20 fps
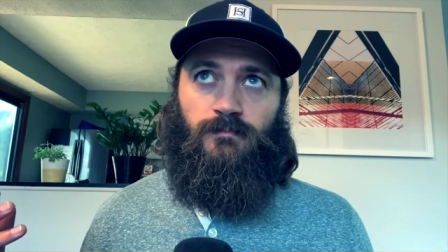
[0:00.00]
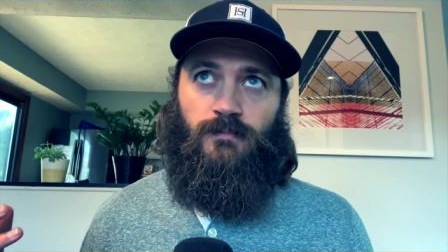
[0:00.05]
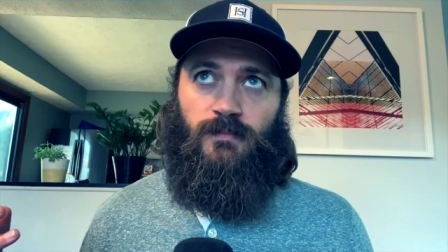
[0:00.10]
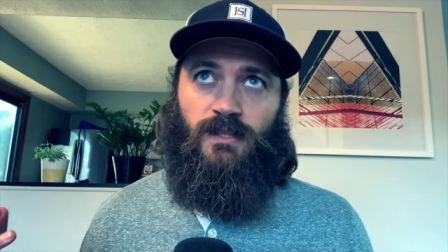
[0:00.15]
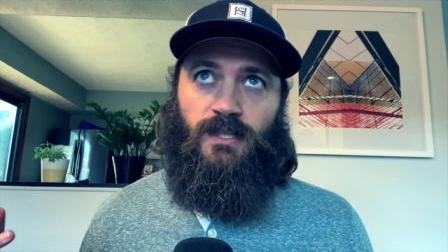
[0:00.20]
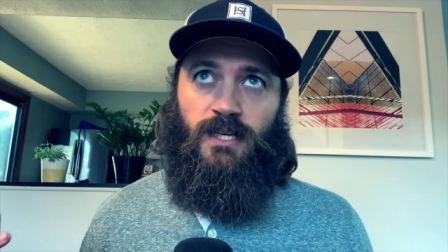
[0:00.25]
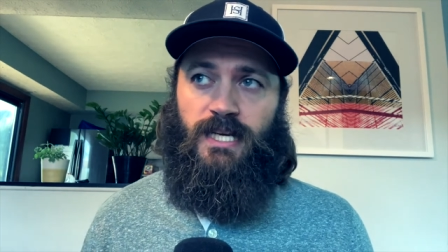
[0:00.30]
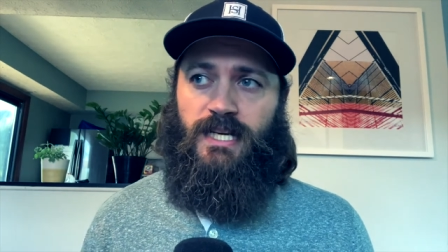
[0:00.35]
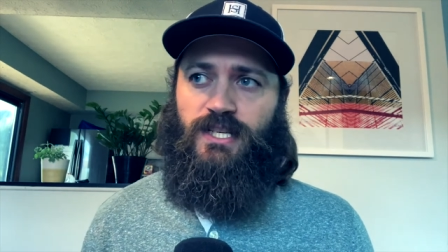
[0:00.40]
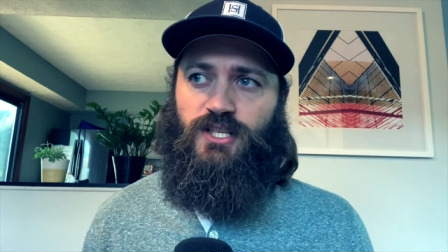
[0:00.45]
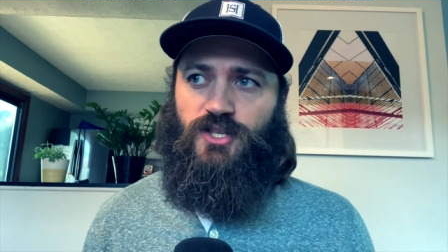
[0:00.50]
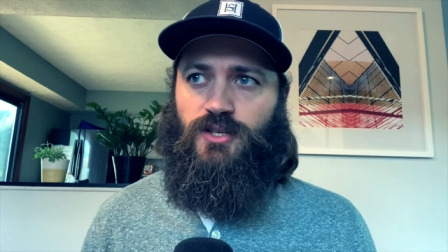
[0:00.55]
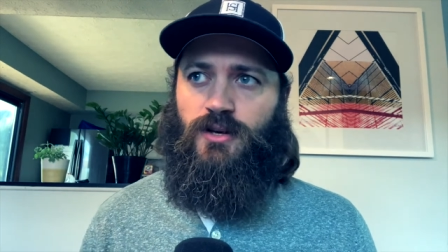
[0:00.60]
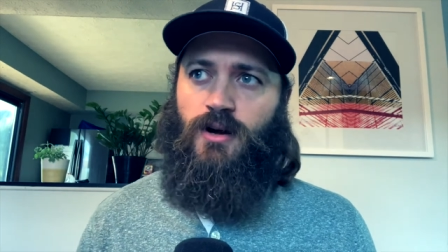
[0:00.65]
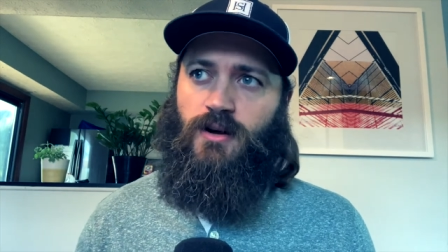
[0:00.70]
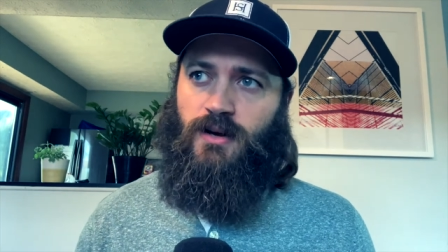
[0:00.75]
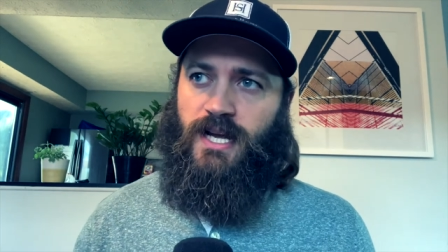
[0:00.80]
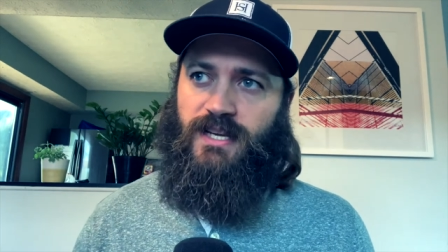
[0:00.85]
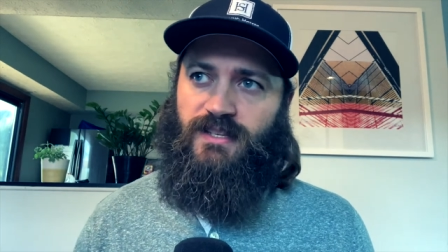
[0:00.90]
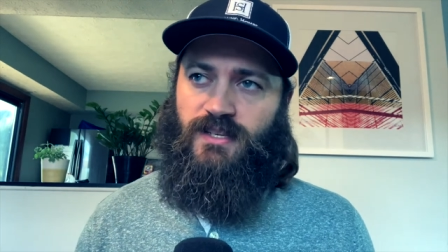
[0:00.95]
Each
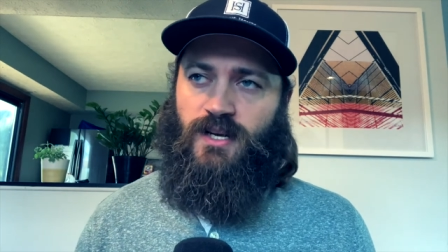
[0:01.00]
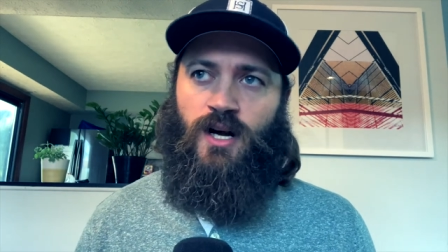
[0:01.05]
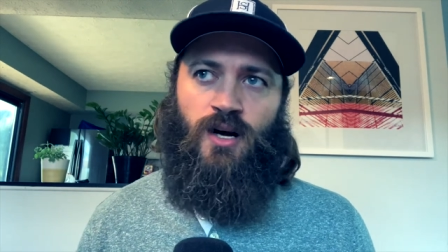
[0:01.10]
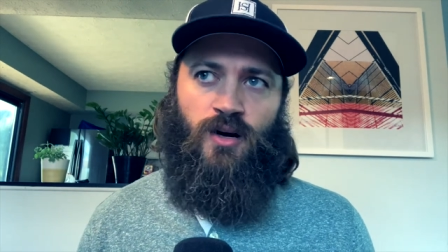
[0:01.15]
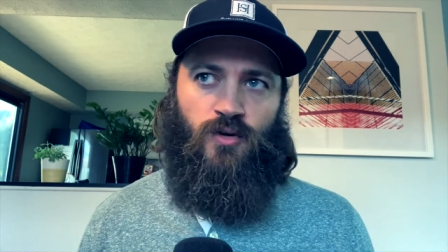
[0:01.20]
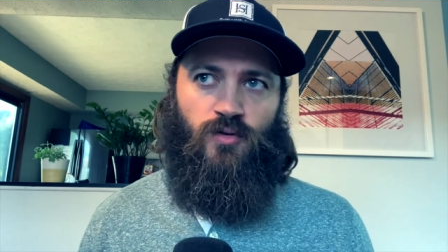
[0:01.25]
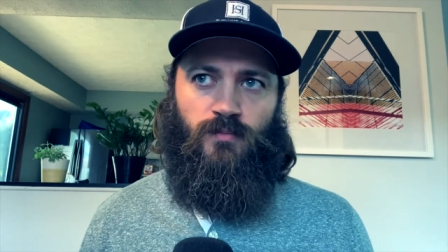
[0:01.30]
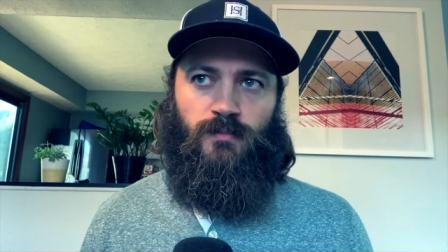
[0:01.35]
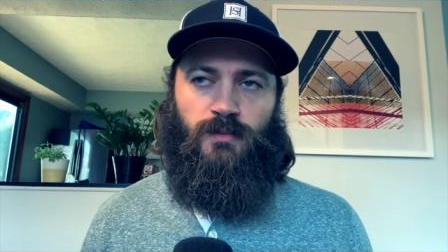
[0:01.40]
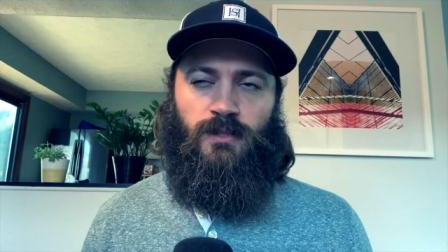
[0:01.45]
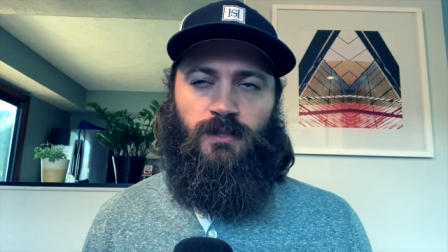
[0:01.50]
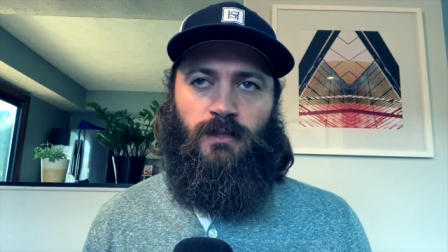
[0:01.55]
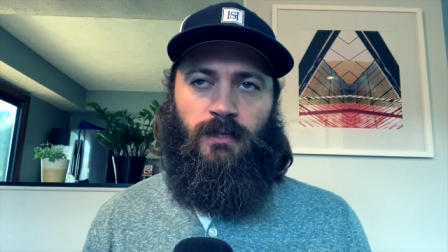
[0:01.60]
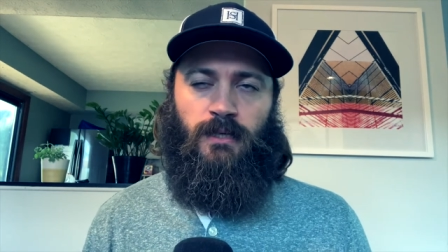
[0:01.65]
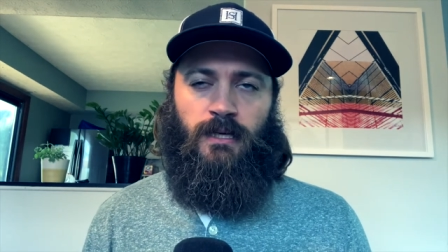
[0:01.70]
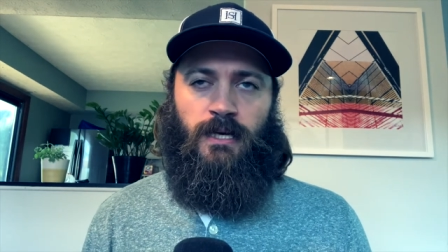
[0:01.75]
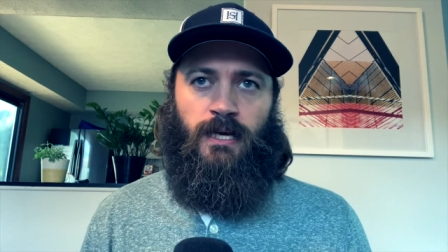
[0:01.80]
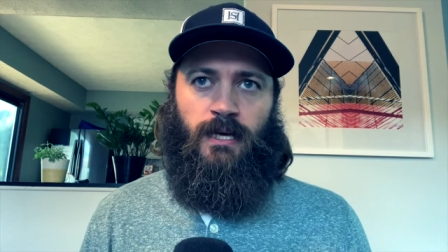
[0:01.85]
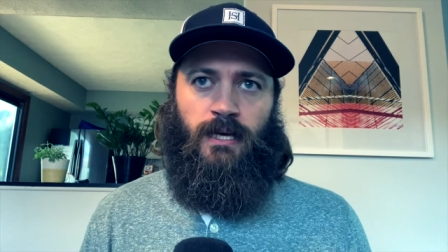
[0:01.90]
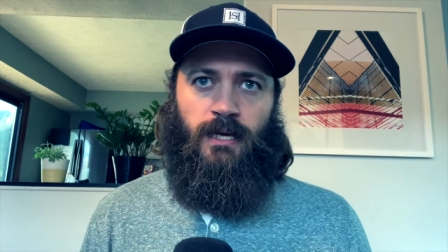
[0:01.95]
song has a home.
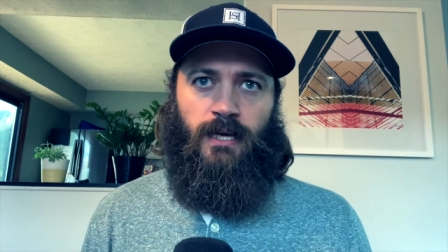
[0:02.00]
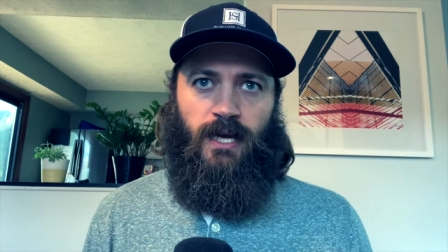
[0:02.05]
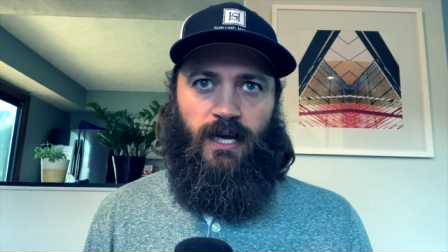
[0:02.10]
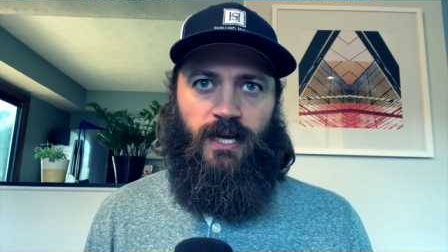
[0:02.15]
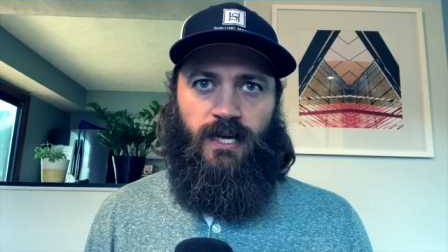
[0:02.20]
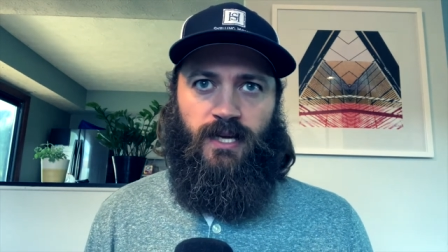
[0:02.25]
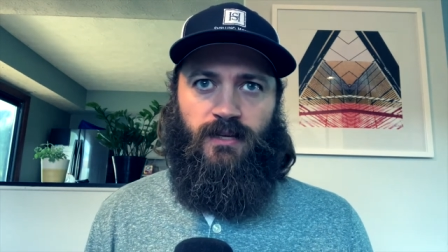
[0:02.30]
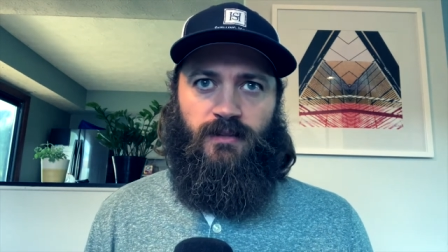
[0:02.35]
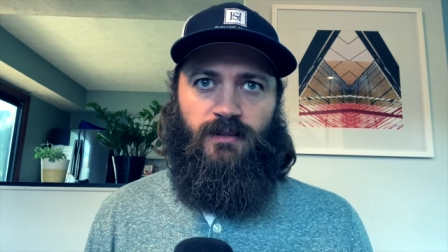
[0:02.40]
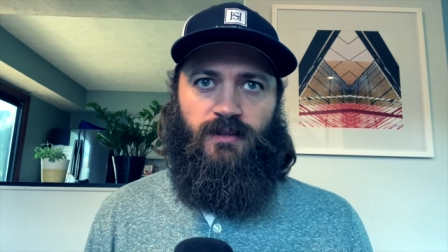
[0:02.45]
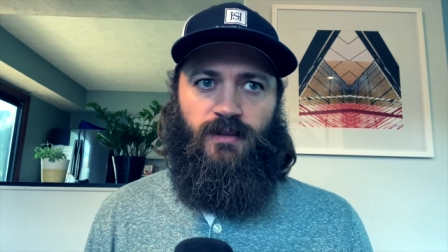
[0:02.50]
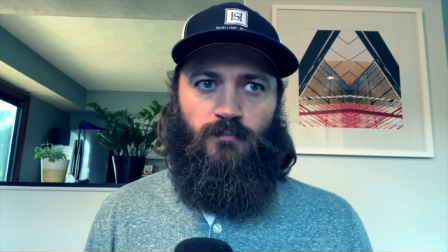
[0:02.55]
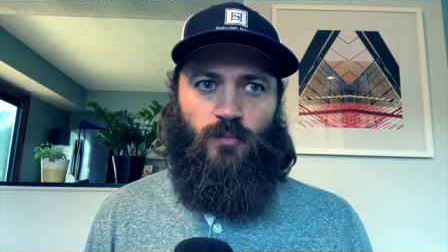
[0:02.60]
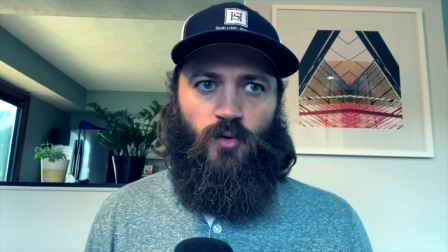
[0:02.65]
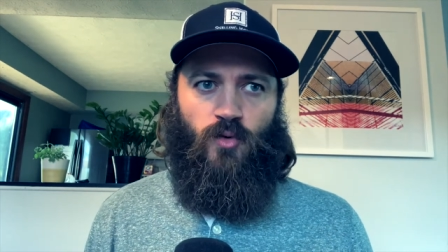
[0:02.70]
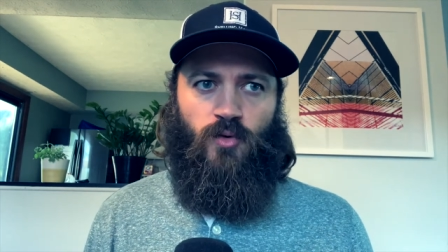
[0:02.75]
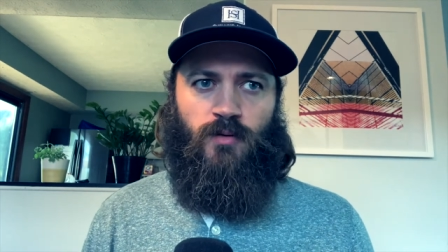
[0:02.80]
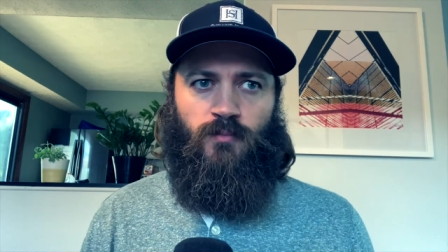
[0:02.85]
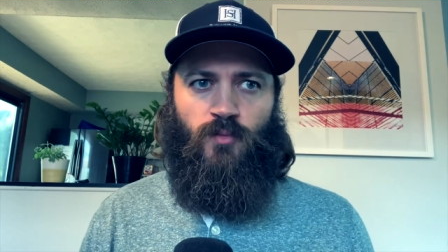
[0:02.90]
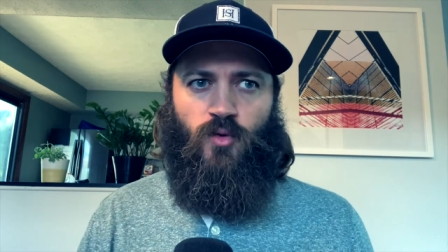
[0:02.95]
And the
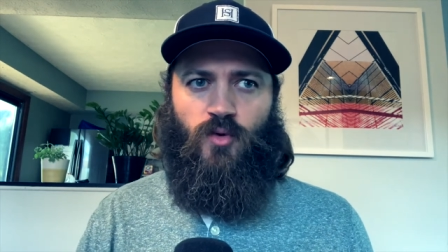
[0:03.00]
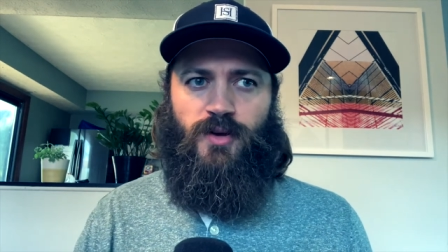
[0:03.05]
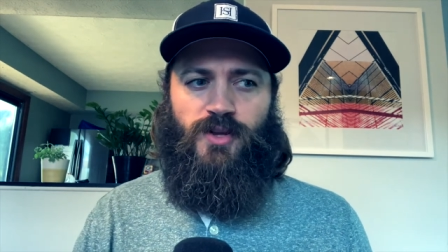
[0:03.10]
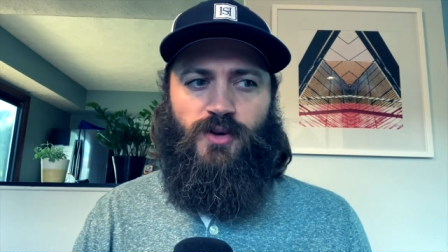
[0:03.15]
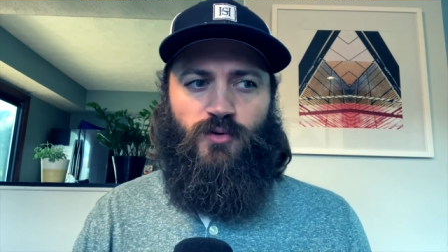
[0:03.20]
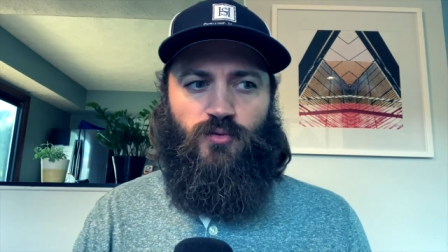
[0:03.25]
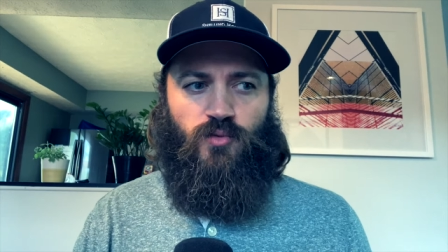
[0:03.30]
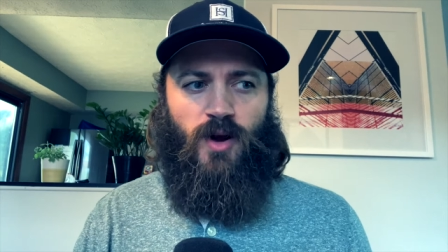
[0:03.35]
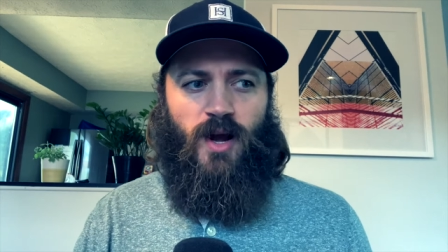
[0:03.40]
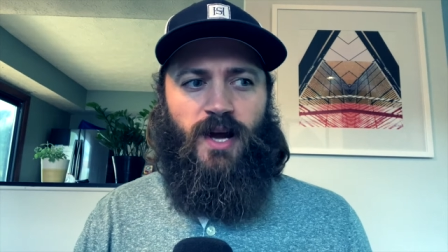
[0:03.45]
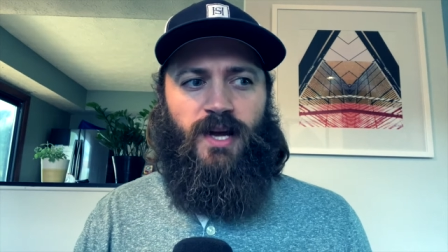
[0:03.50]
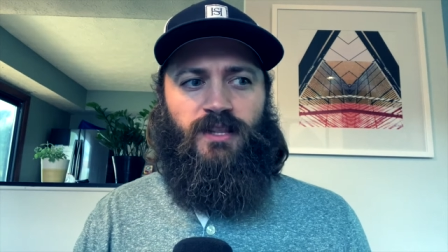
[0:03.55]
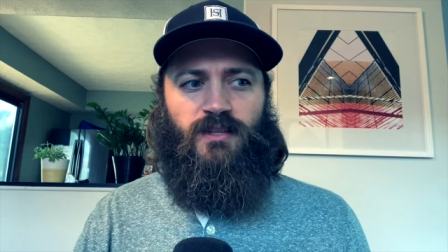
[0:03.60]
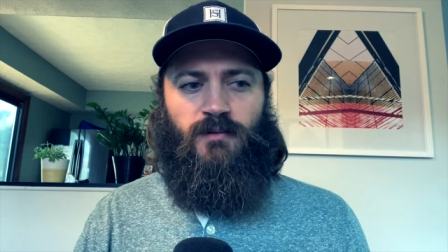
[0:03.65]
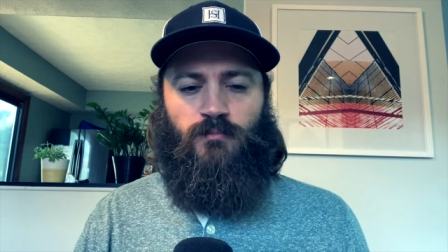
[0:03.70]
more and more you write,